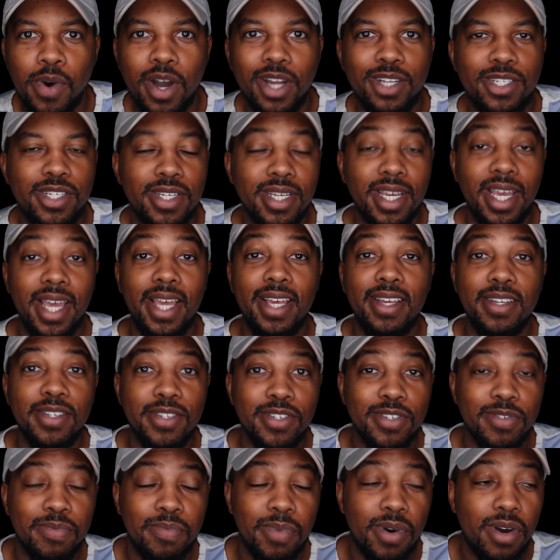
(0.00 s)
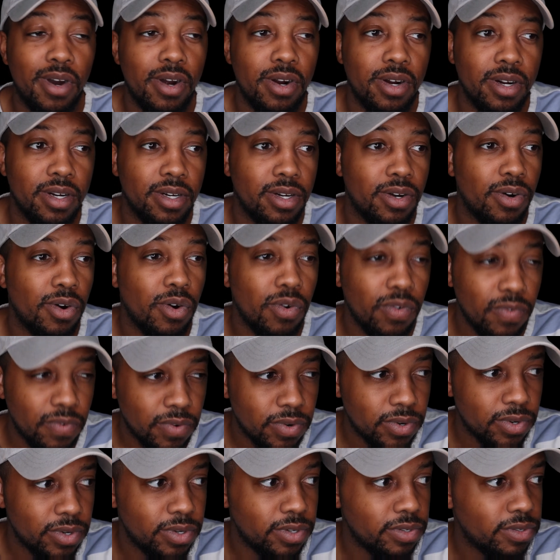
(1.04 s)
watching ASMR
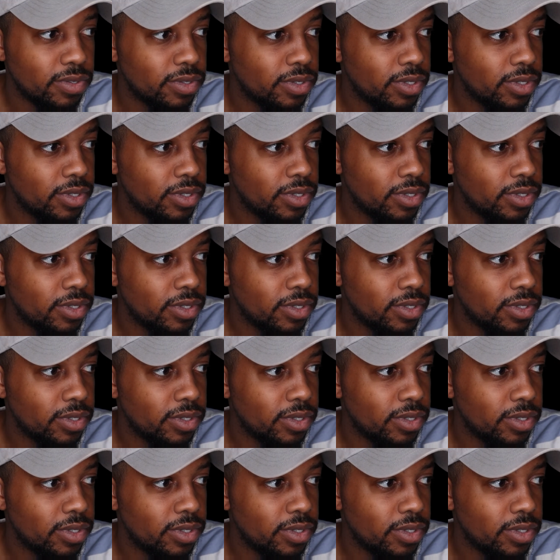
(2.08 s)
over